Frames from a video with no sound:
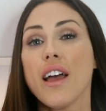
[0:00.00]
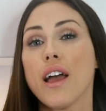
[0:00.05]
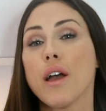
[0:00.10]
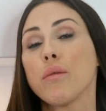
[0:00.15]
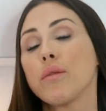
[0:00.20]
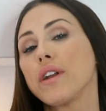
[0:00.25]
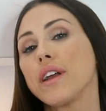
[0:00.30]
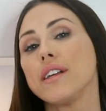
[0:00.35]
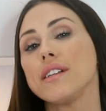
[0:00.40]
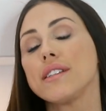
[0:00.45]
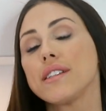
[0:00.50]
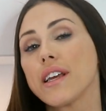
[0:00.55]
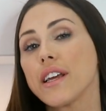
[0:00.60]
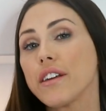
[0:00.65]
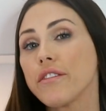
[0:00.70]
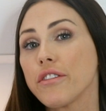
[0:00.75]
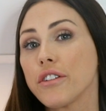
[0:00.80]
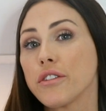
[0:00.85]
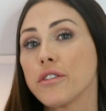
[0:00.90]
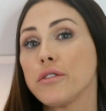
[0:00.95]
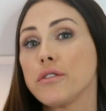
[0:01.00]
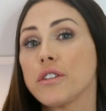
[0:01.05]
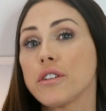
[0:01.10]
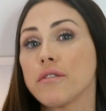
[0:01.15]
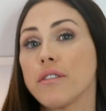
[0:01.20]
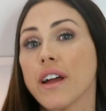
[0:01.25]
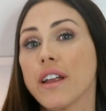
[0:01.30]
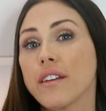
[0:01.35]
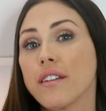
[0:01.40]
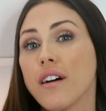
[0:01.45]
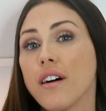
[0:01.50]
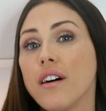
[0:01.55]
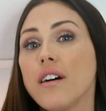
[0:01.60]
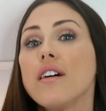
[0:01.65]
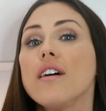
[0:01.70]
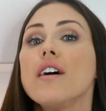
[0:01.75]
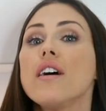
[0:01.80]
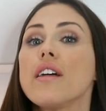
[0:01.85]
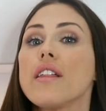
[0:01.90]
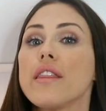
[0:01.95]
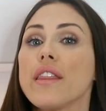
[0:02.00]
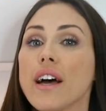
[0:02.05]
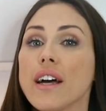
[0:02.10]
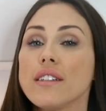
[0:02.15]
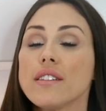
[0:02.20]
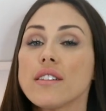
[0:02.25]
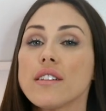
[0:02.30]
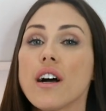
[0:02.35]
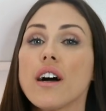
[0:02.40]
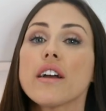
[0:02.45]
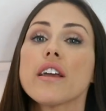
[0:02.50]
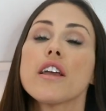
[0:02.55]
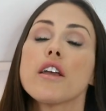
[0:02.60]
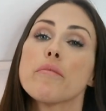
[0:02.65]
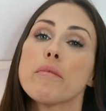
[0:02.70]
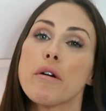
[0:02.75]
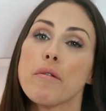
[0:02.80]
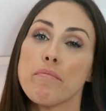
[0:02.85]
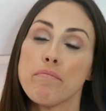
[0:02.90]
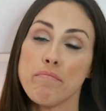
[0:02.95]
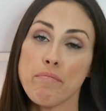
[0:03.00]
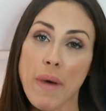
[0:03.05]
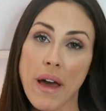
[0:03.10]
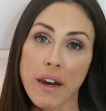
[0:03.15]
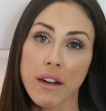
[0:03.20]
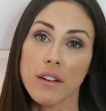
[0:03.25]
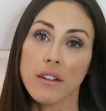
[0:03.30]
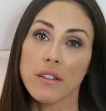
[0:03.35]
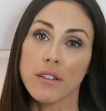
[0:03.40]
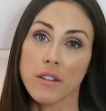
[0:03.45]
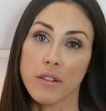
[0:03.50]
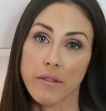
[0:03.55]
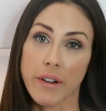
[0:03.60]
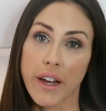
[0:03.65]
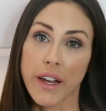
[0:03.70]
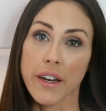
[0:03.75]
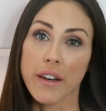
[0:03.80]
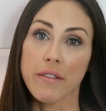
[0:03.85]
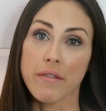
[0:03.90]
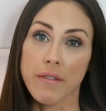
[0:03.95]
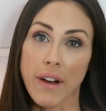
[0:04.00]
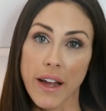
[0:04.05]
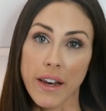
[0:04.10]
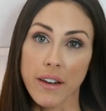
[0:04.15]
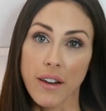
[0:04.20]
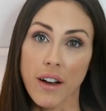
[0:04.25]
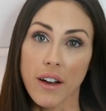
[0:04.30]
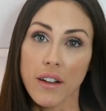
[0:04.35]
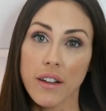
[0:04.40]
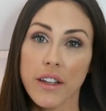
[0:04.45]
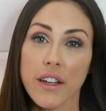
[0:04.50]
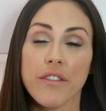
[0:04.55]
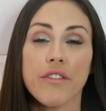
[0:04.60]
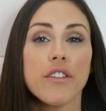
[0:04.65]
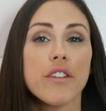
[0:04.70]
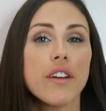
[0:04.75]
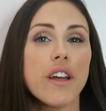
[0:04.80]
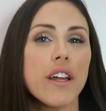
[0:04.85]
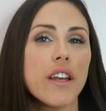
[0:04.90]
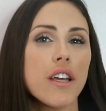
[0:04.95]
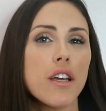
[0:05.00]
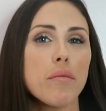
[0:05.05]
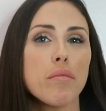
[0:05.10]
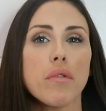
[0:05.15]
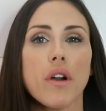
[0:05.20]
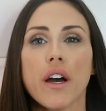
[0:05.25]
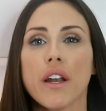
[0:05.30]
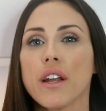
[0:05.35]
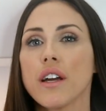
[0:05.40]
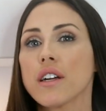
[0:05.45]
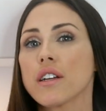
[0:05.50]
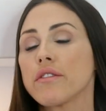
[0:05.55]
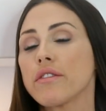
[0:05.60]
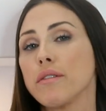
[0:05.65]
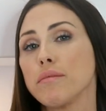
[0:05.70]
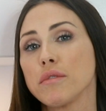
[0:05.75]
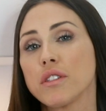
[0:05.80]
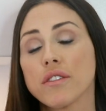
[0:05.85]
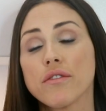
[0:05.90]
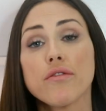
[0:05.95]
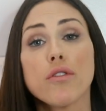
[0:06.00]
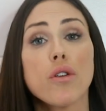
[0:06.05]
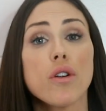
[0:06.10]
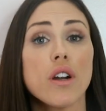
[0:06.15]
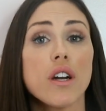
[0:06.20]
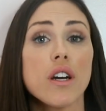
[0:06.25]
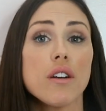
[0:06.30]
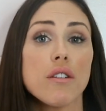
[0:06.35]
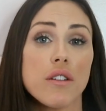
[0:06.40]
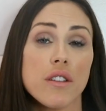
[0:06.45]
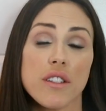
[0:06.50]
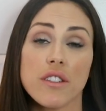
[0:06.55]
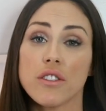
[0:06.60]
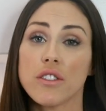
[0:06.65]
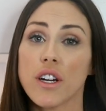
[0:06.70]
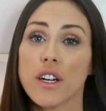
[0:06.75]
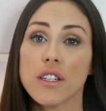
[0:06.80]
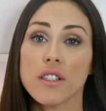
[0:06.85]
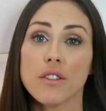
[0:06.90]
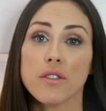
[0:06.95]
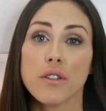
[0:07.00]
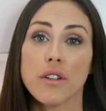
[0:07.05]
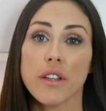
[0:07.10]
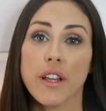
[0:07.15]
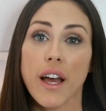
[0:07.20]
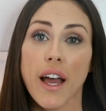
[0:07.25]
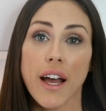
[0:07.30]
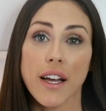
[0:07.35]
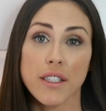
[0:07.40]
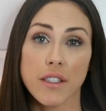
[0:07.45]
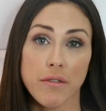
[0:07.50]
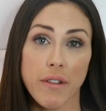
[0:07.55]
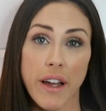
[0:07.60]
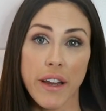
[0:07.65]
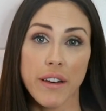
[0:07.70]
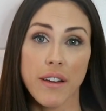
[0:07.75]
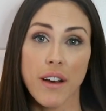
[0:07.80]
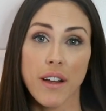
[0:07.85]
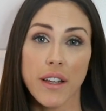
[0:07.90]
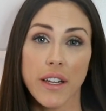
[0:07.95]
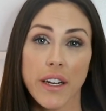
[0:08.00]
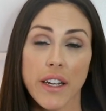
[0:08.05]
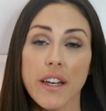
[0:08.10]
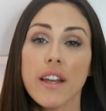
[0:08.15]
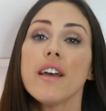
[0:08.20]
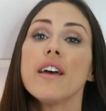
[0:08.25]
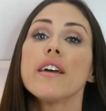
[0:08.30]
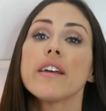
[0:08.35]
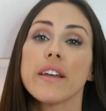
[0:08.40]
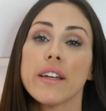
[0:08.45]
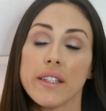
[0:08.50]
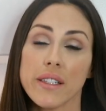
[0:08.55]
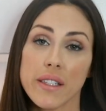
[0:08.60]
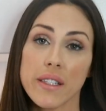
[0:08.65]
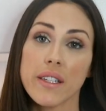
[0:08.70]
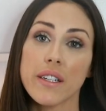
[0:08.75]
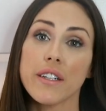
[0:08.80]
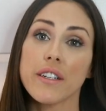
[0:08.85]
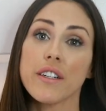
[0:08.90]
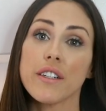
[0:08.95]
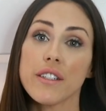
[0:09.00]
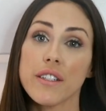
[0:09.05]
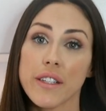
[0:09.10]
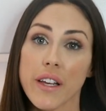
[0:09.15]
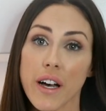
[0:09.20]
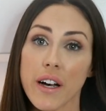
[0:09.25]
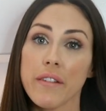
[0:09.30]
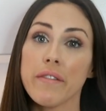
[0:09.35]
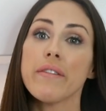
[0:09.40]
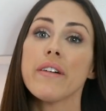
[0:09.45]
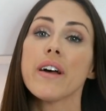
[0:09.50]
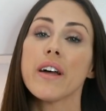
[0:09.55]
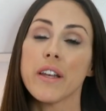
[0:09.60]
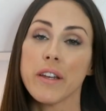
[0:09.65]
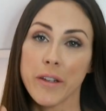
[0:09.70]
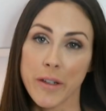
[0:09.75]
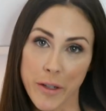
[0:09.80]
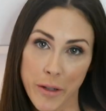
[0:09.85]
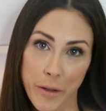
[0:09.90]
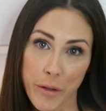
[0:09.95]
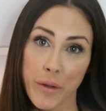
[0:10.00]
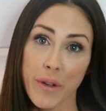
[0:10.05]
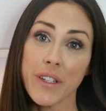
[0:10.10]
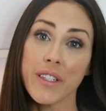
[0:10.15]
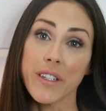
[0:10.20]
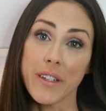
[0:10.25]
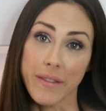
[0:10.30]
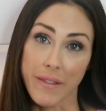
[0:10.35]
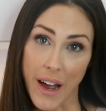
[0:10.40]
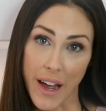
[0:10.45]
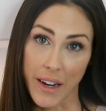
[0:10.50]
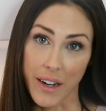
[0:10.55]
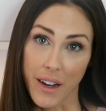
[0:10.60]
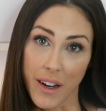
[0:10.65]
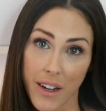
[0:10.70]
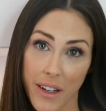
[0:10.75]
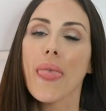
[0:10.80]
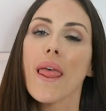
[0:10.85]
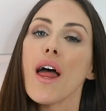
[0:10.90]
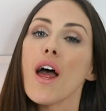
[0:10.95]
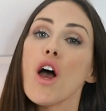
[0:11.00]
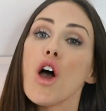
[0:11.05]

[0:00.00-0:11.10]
And when I say if you're new to retinol, that's talking about medical grade retinol. If you're getting a product from Sephora or the drugstore that has retinol in it, consider yourself new to retinol.